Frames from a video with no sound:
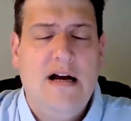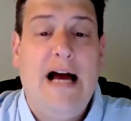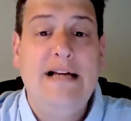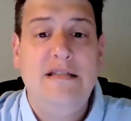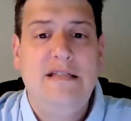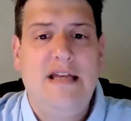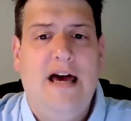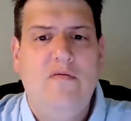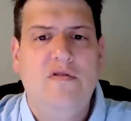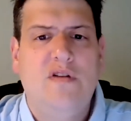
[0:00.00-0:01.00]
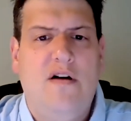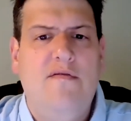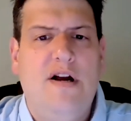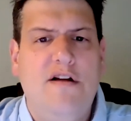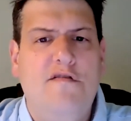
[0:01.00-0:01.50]
Eisenstein was a
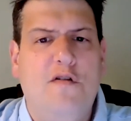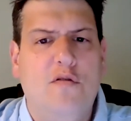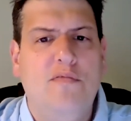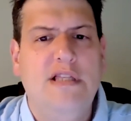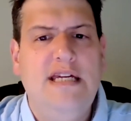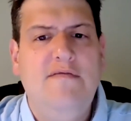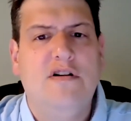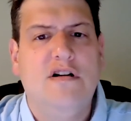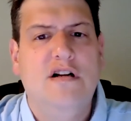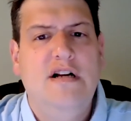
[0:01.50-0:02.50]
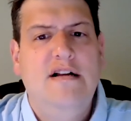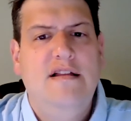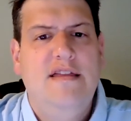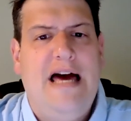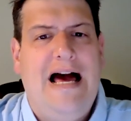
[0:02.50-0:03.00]
very firm believer
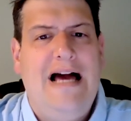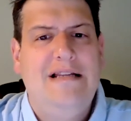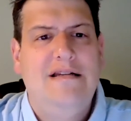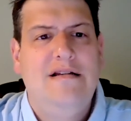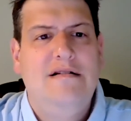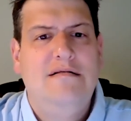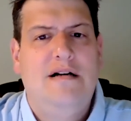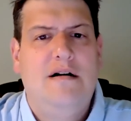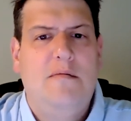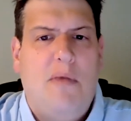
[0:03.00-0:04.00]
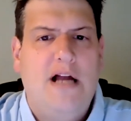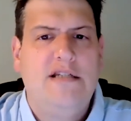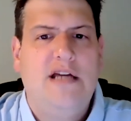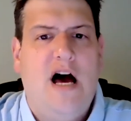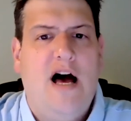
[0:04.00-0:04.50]
that
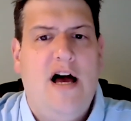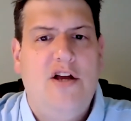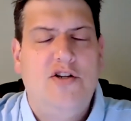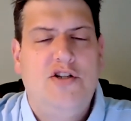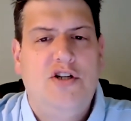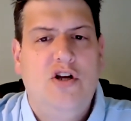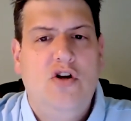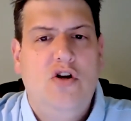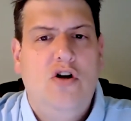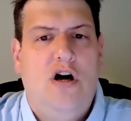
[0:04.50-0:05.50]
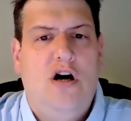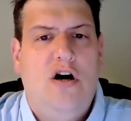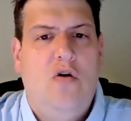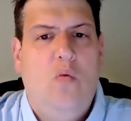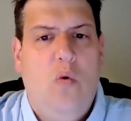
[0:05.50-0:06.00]
montage
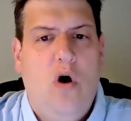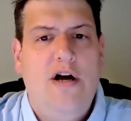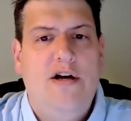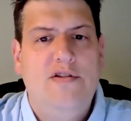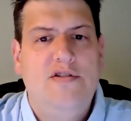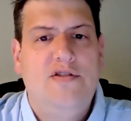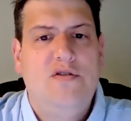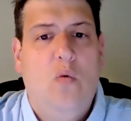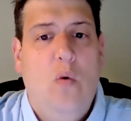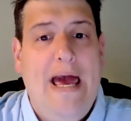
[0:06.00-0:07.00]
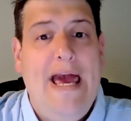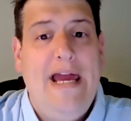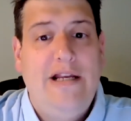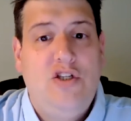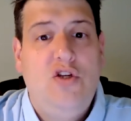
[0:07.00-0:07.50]
was the
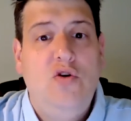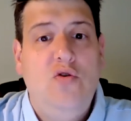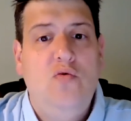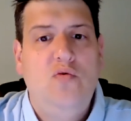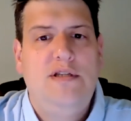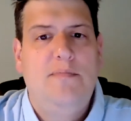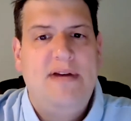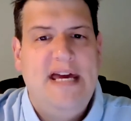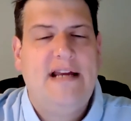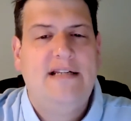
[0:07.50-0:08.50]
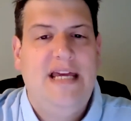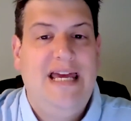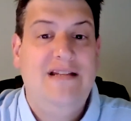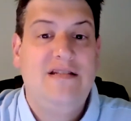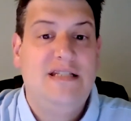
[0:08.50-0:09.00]
way to depict
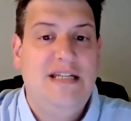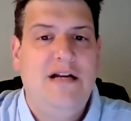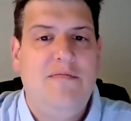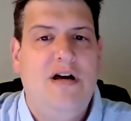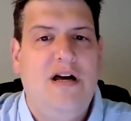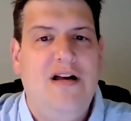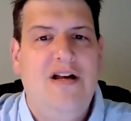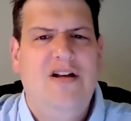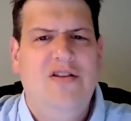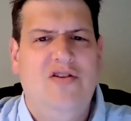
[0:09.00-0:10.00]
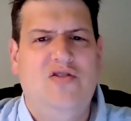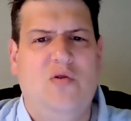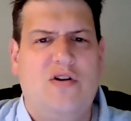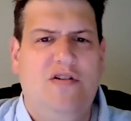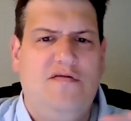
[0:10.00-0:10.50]
in cinema the
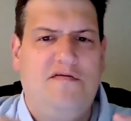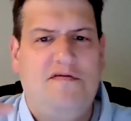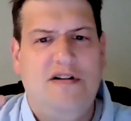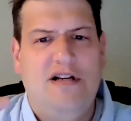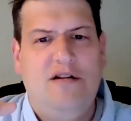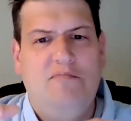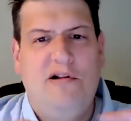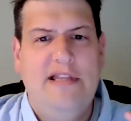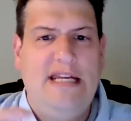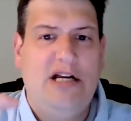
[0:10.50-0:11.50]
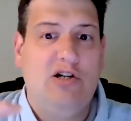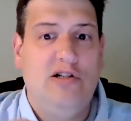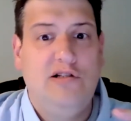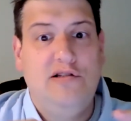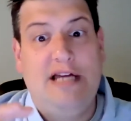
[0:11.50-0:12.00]
sort of
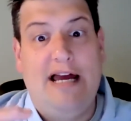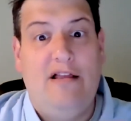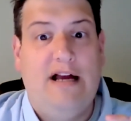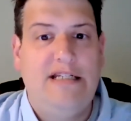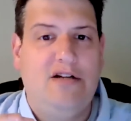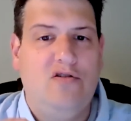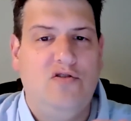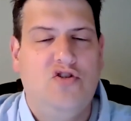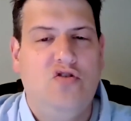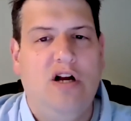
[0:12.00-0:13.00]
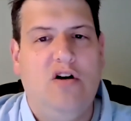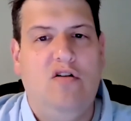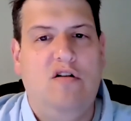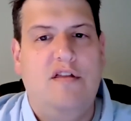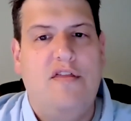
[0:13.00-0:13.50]
political dialectical
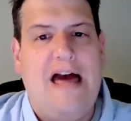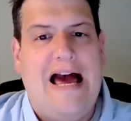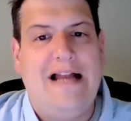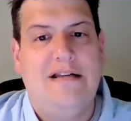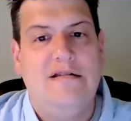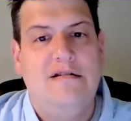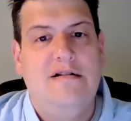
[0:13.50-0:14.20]
struggle that